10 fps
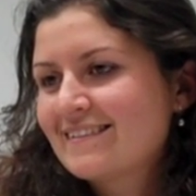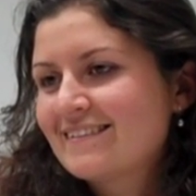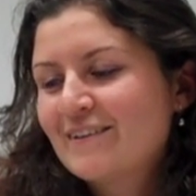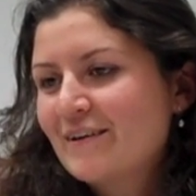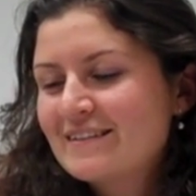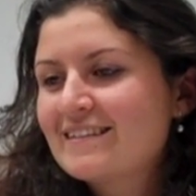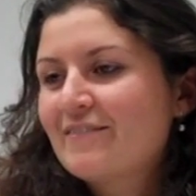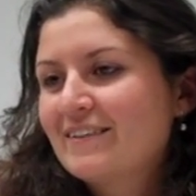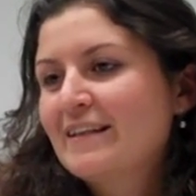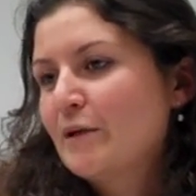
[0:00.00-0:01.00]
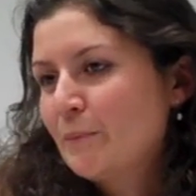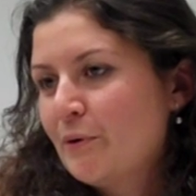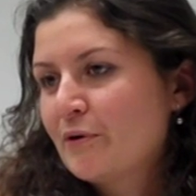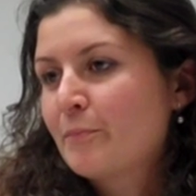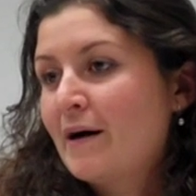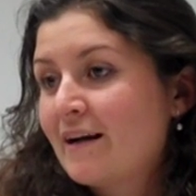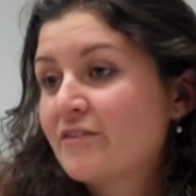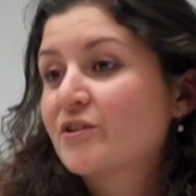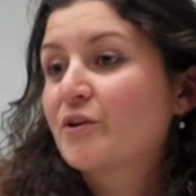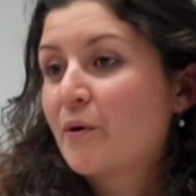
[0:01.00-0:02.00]
you know, it's definitely an important part.
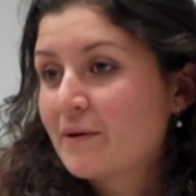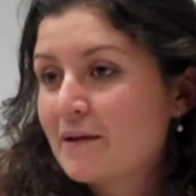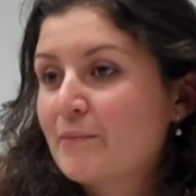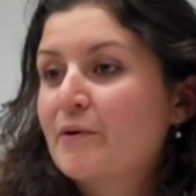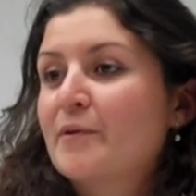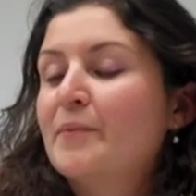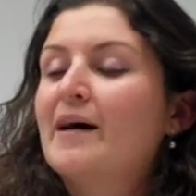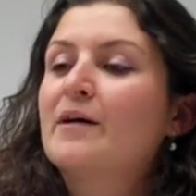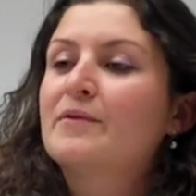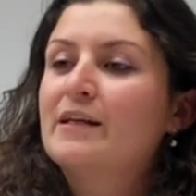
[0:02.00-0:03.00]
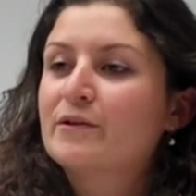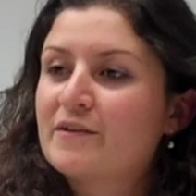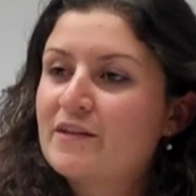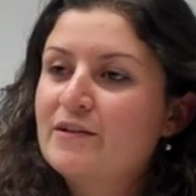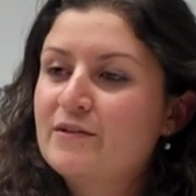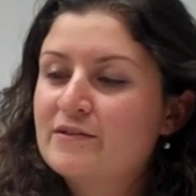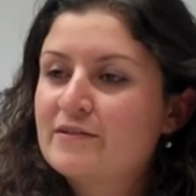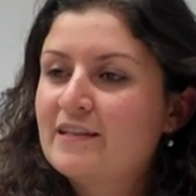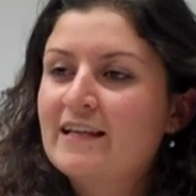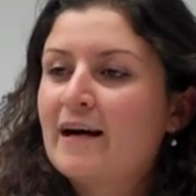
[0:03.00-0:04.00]
It's a growing important part. And when you look at the
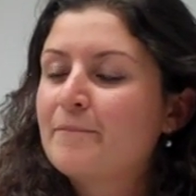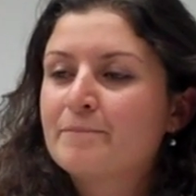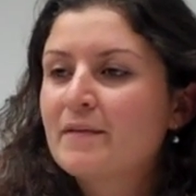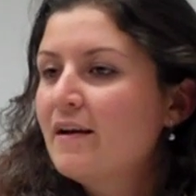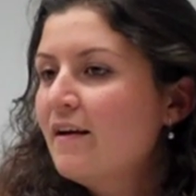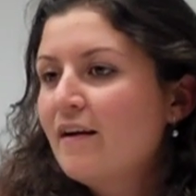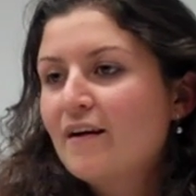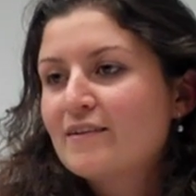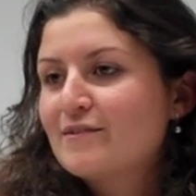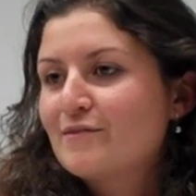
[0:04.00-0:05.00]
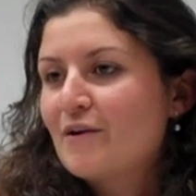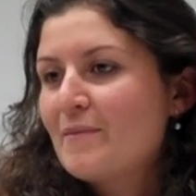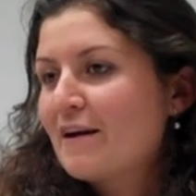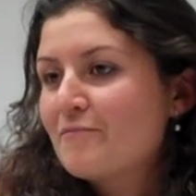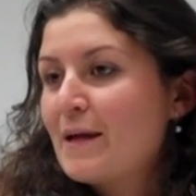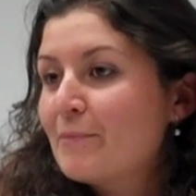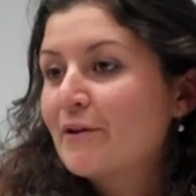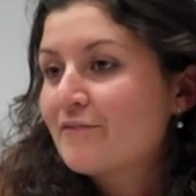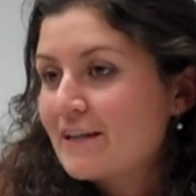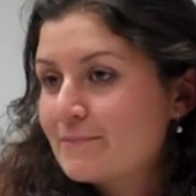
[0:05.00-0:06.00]
sort of amount of people
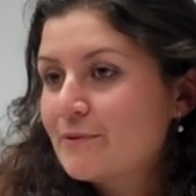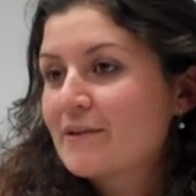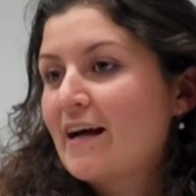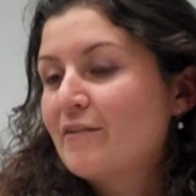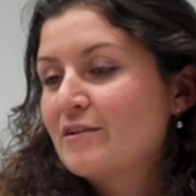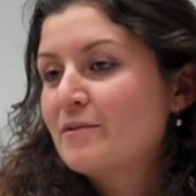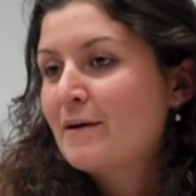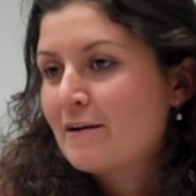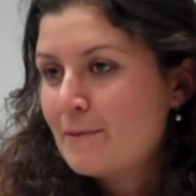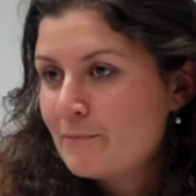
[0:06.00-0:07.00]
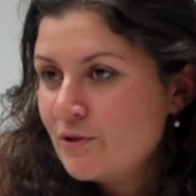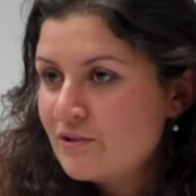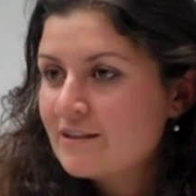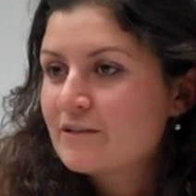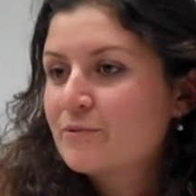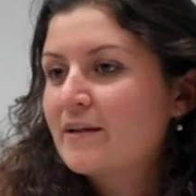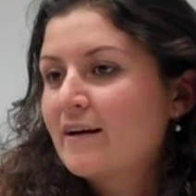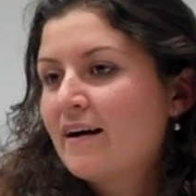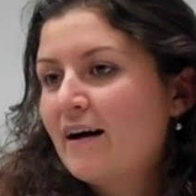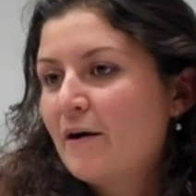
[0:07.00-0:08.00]
on Facebook now and the amount of people using Twitter,
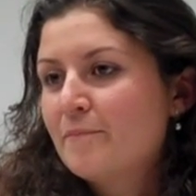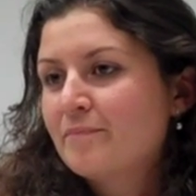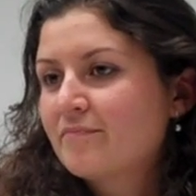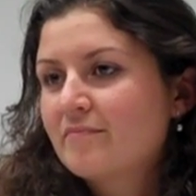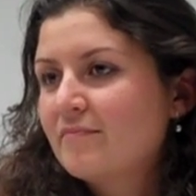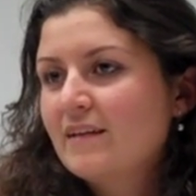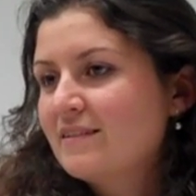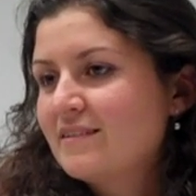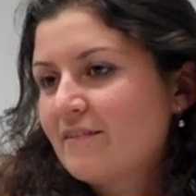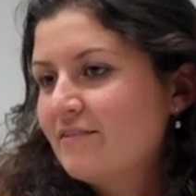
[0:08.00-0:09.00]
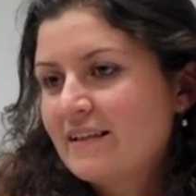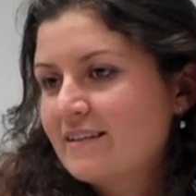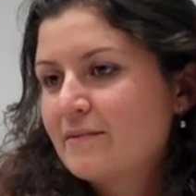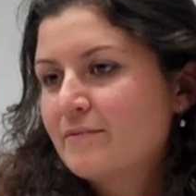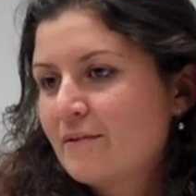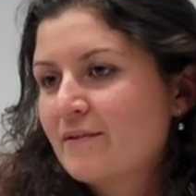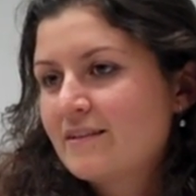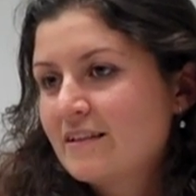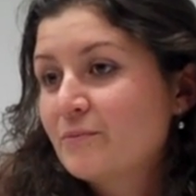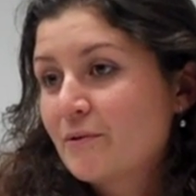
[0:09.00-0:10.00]
it's definitely somewhere
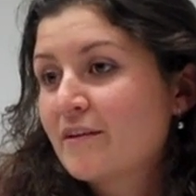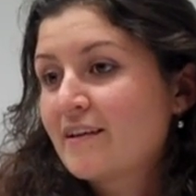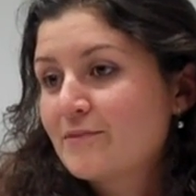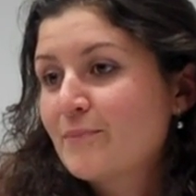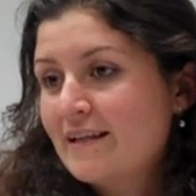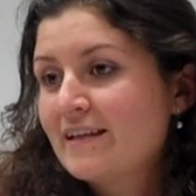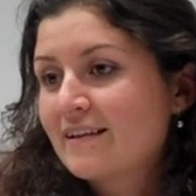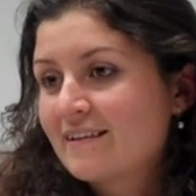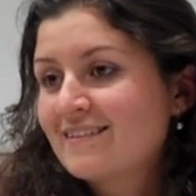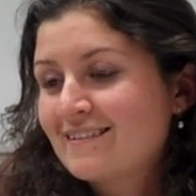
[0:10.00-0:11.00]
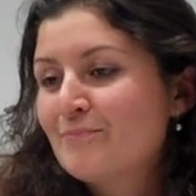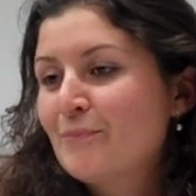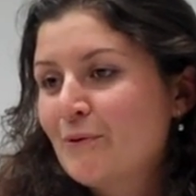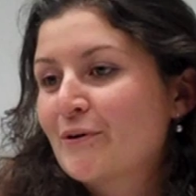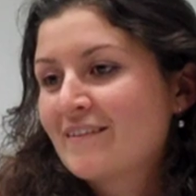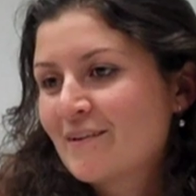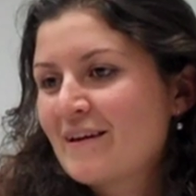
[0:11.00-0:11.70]
it's worth us being, and it's important that we're